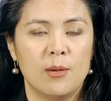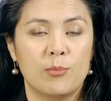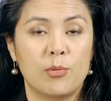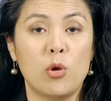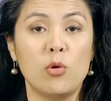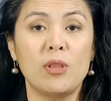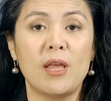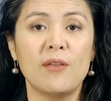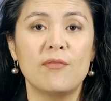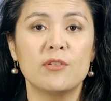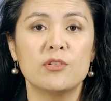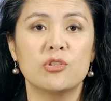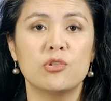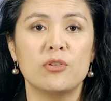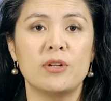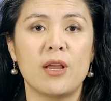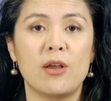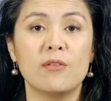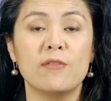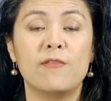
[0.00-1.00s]
Pro-lifers
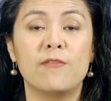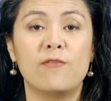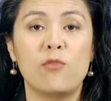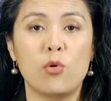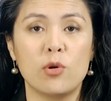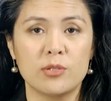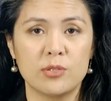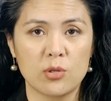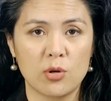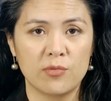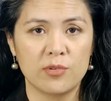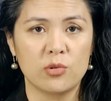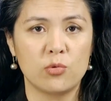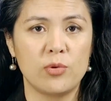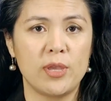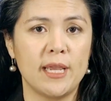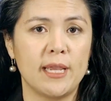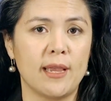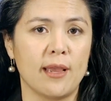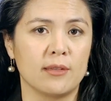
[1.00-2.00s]
turned out in force over the
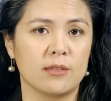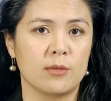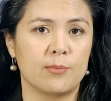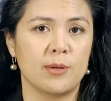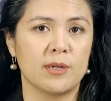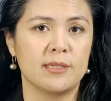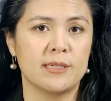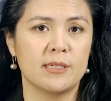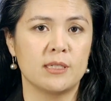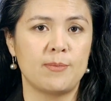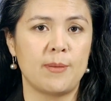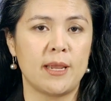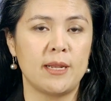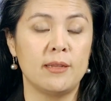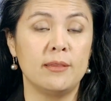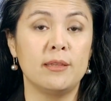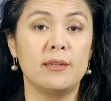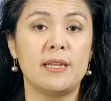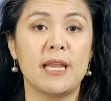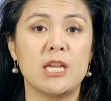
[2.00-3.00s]
weekend to participate
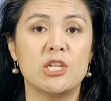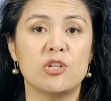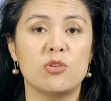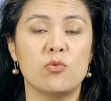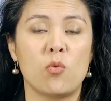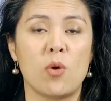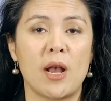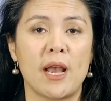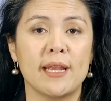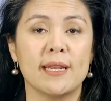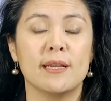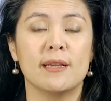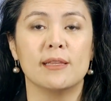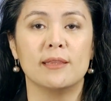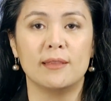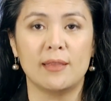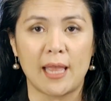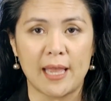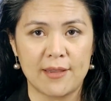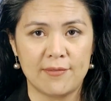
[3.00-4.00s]
in the nationwide
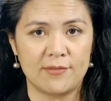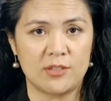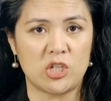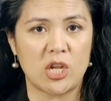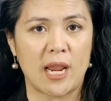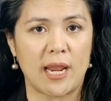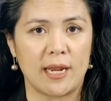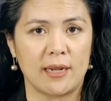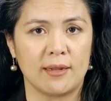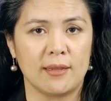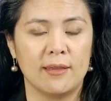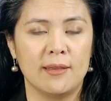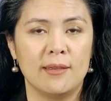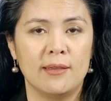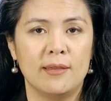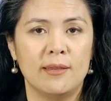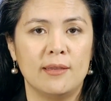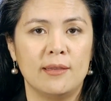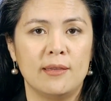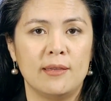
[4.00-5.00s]
Life Chain.
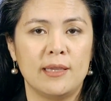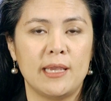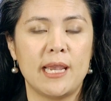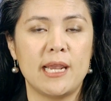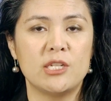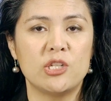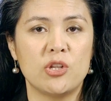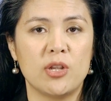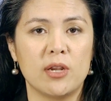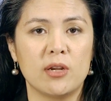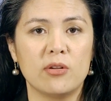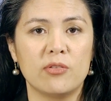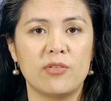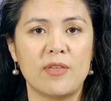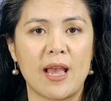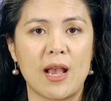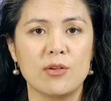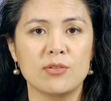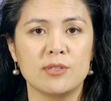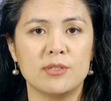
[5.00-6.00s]
Each year,
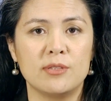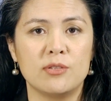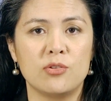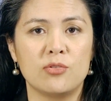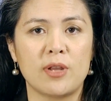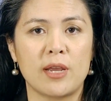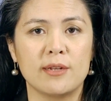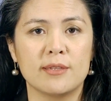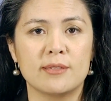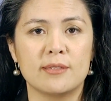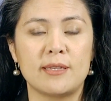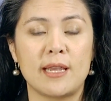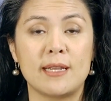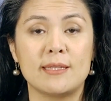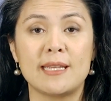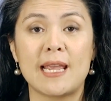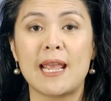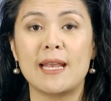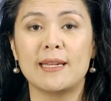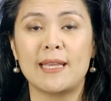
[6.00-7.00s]
thousands in the United
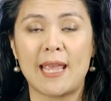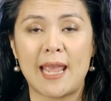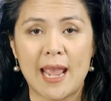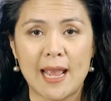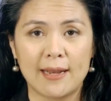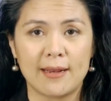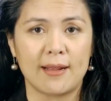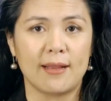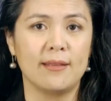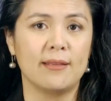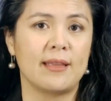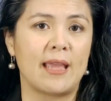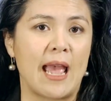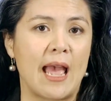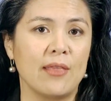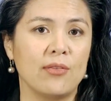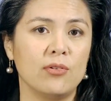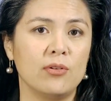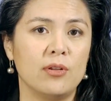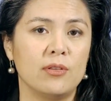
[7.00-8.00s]
States and Canada
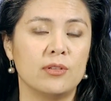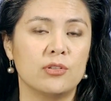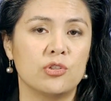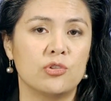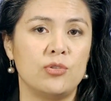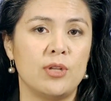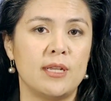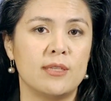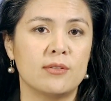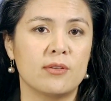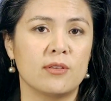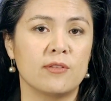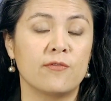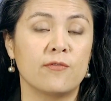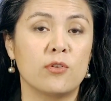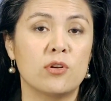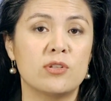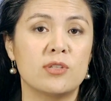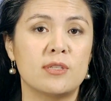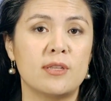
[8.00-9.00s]
gather on the streets on the
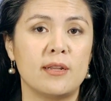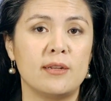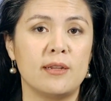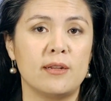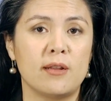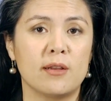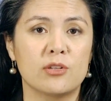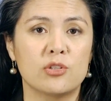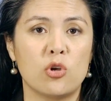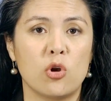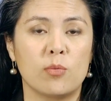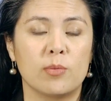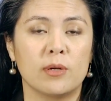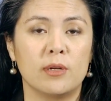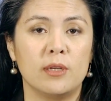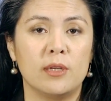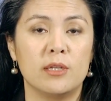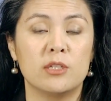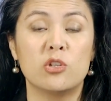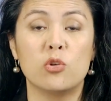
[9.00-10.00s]
first Sunday in
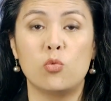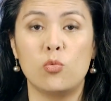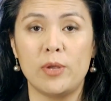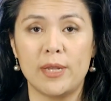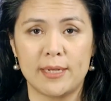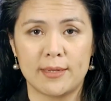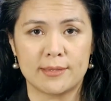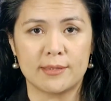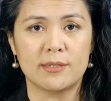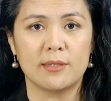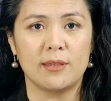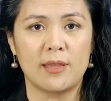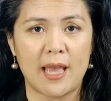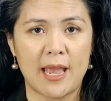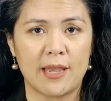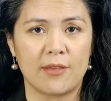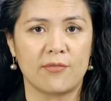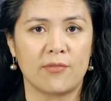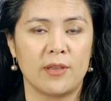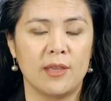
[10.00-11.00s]
October to witness to
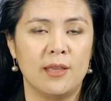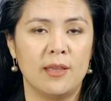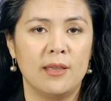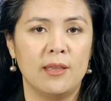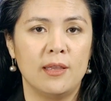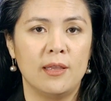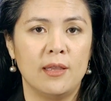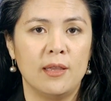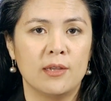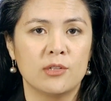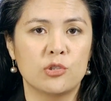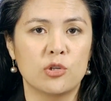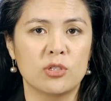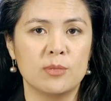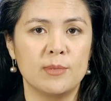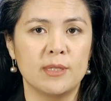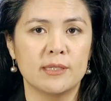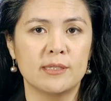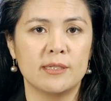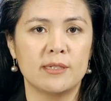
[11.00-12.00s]
life.
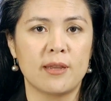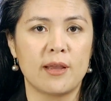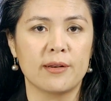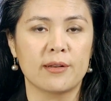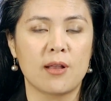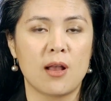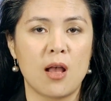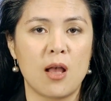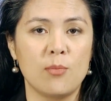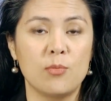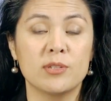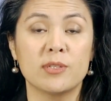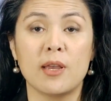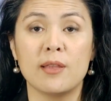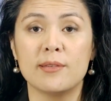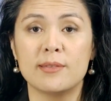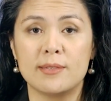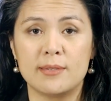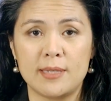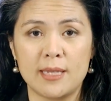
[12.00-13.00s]
ChurchMilton.com was
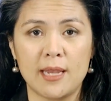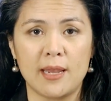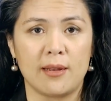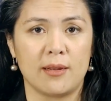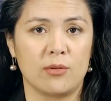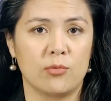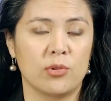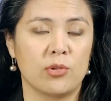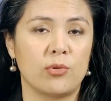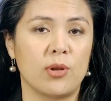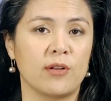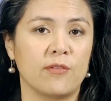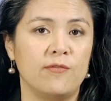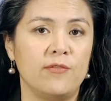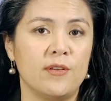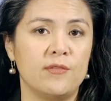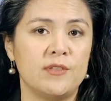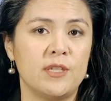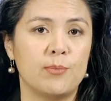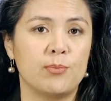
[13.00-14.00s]
on the scene with around
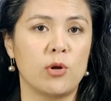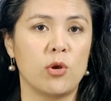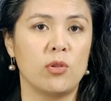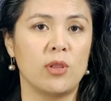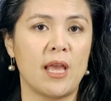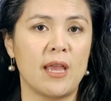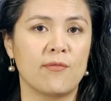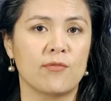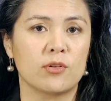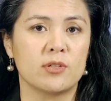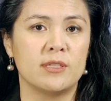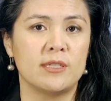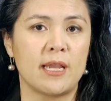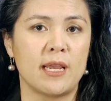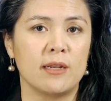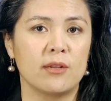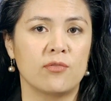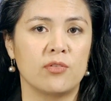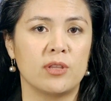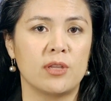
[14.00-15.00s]
50 pro-lifers
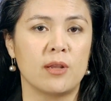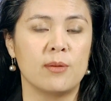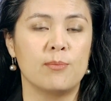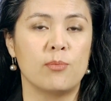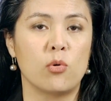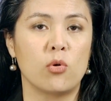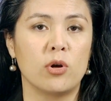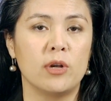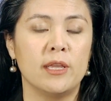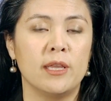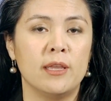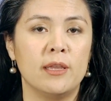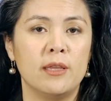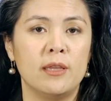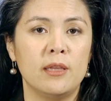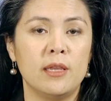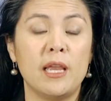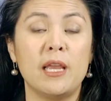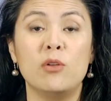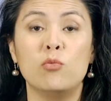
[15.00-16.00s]
standing for the unborn
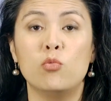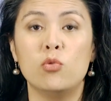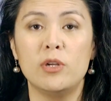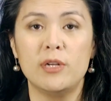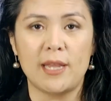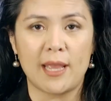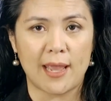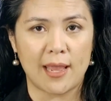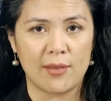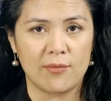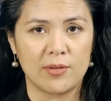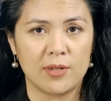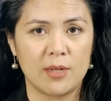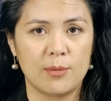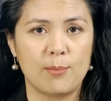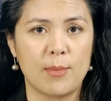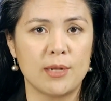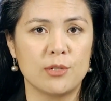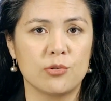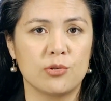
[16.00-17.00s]
in Woodhaven
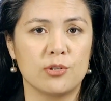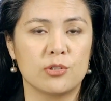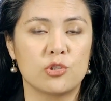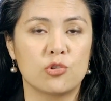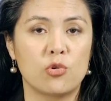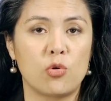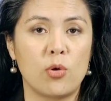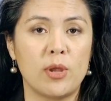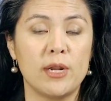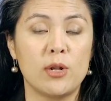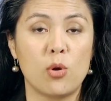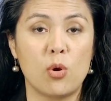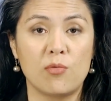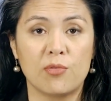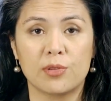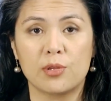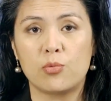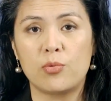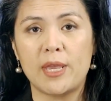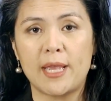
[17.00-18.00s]
in Metro Detroit
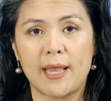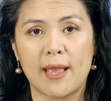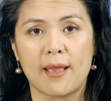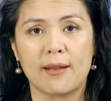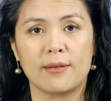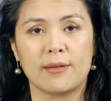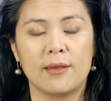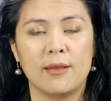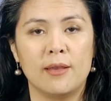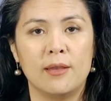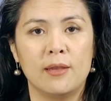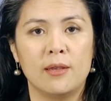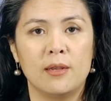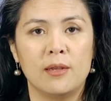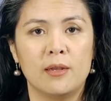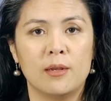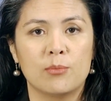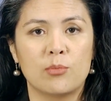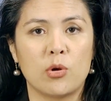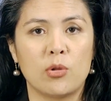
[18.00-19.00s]
over the weekend.
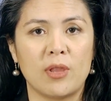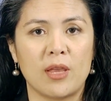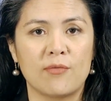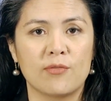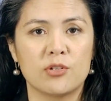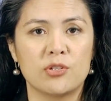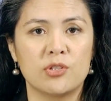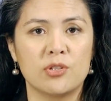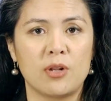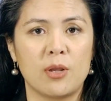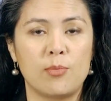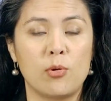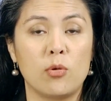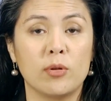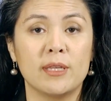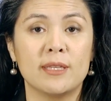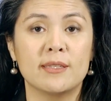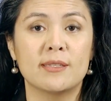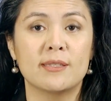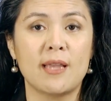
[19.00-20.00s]
Pro-lifers stood up
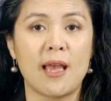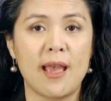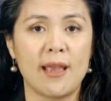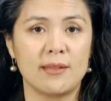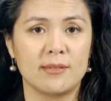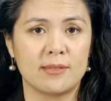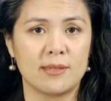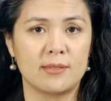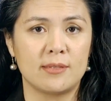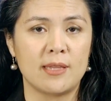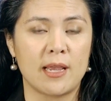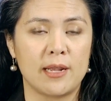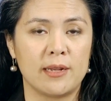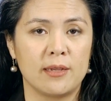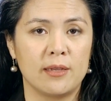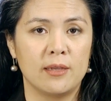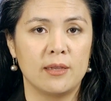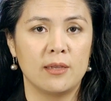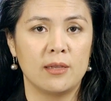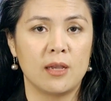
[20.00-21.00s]
holding signs that said,
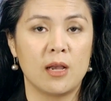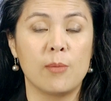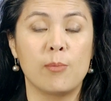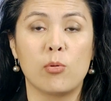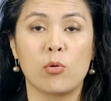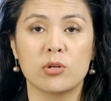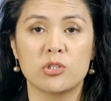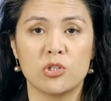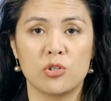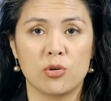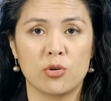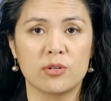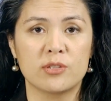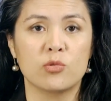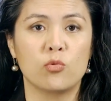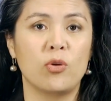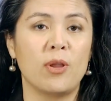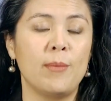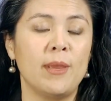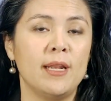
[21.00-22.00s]
"Abortion hurts
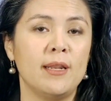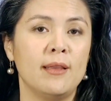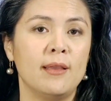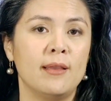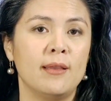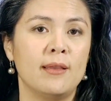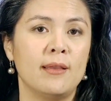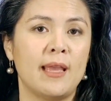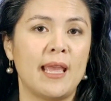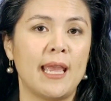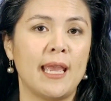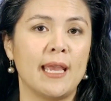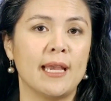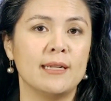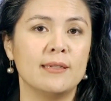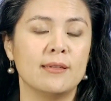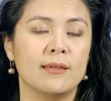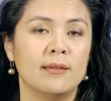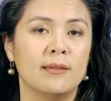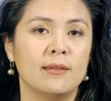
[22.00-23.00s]
women,"
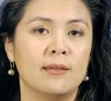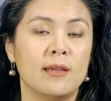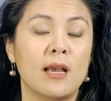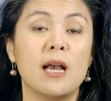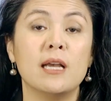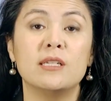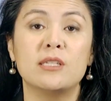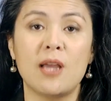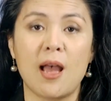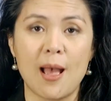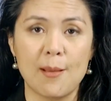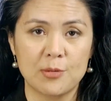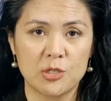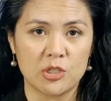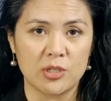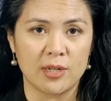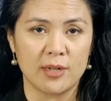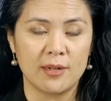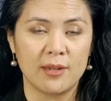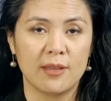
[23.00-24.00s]
and
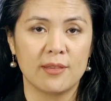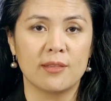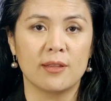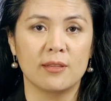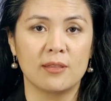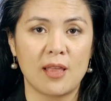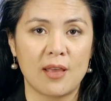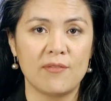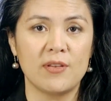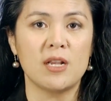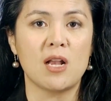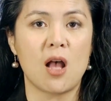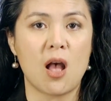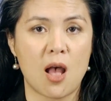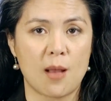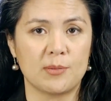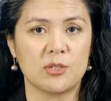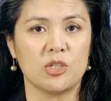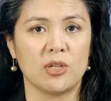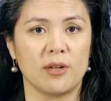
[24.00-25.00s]
"Adoption, the loving
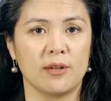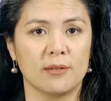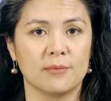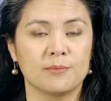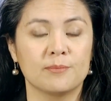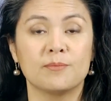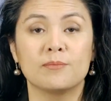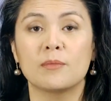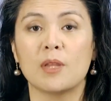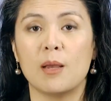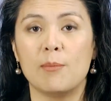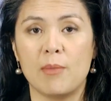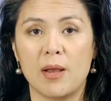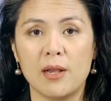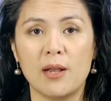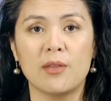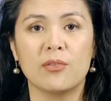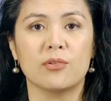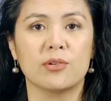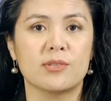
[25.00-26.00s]
option,"
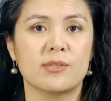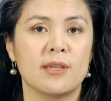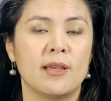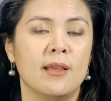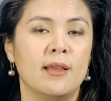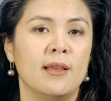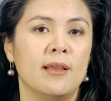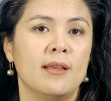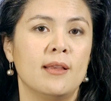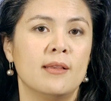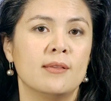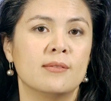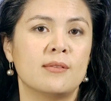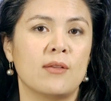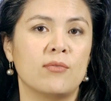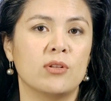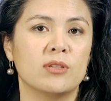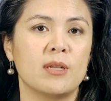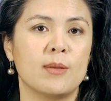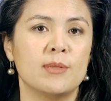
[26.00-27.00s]
among others.
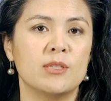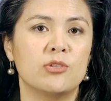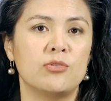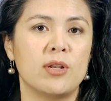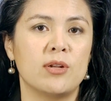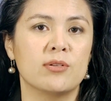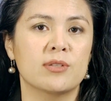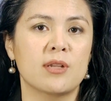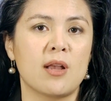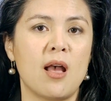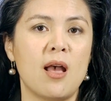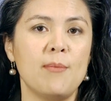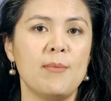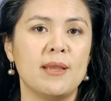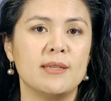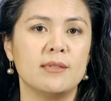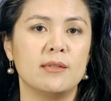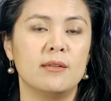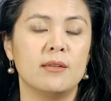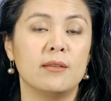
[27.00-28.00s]
Several demonstrators
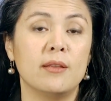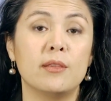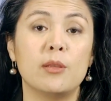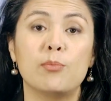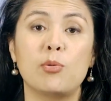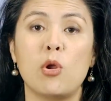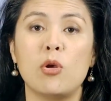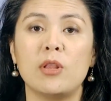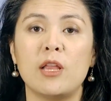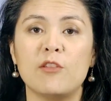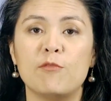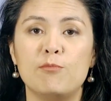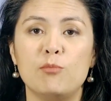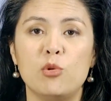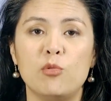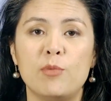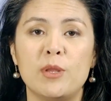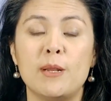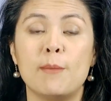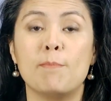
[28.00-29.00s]
commented that the pro-life
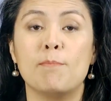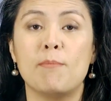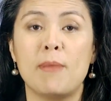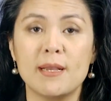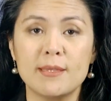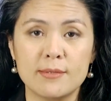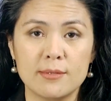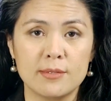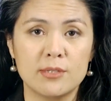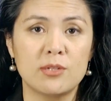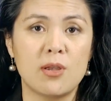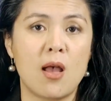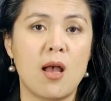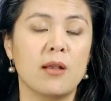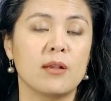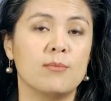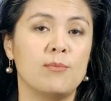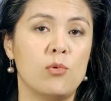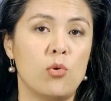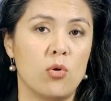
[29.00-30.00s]
movement must
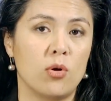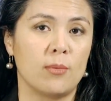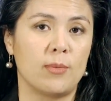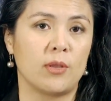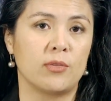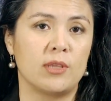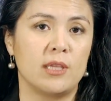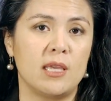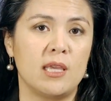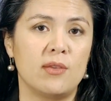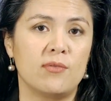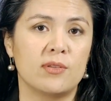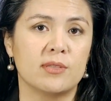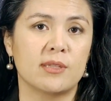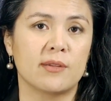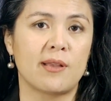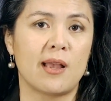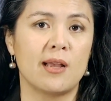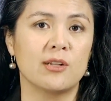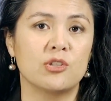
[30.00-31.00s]
talk more about the evils
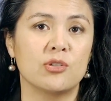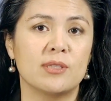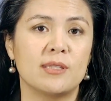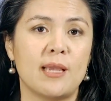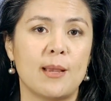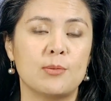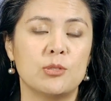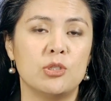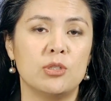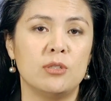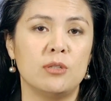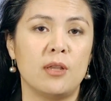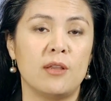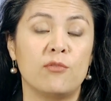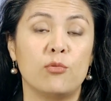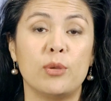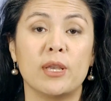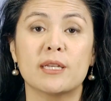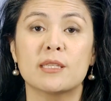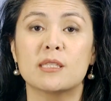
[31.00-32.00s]
of contraception
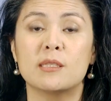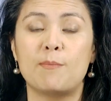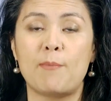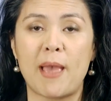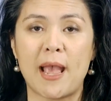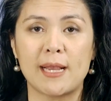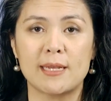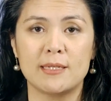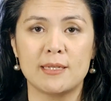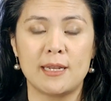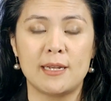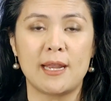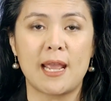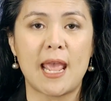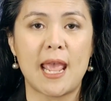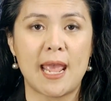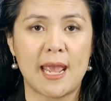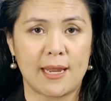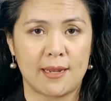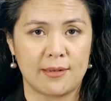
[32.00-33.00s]
if we expect an
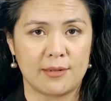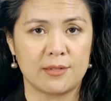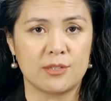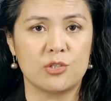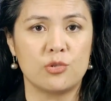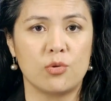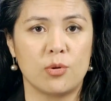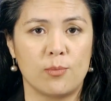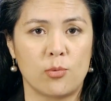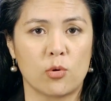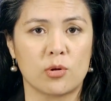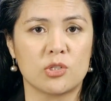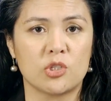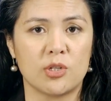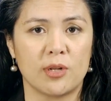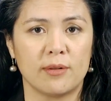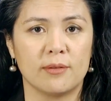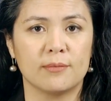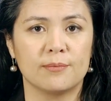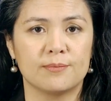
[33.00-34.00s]
end to
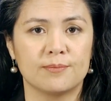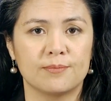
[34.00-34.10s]
abortion.